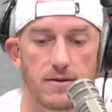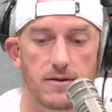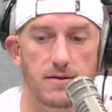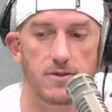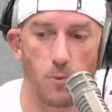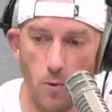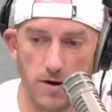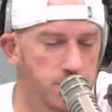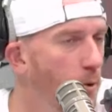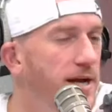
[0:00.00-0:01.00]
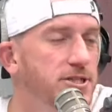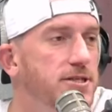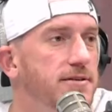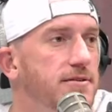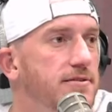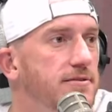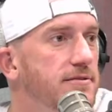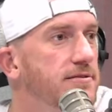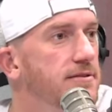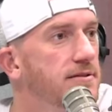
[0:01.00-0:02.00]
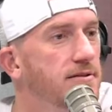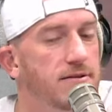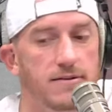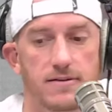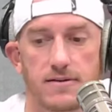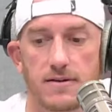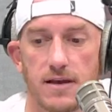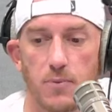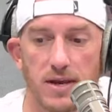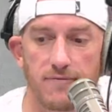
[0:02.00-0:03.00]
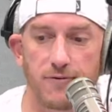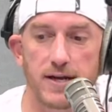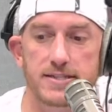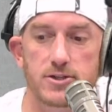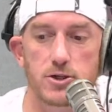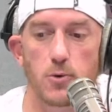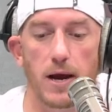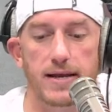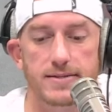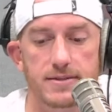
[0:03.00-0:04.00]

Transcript: The one question. And we can phrase it two ways.